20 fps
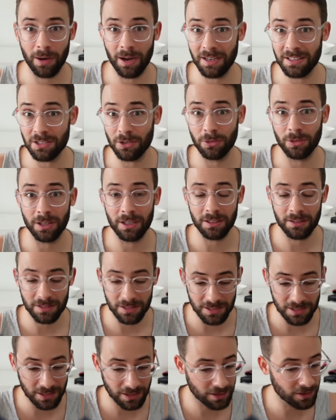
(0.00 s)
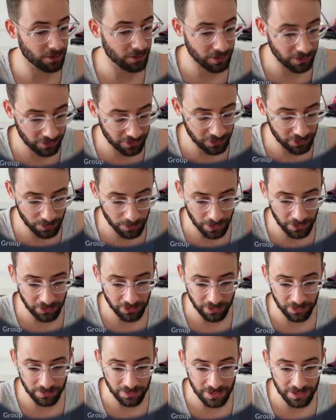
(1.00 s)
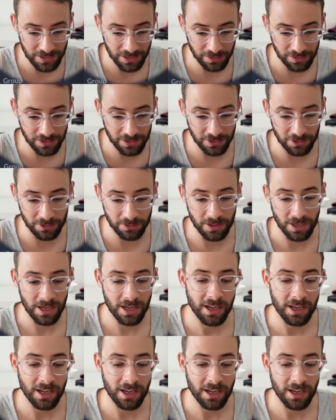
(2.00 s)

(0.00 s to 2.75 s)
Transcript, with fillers: I don't like the security situation of this L two,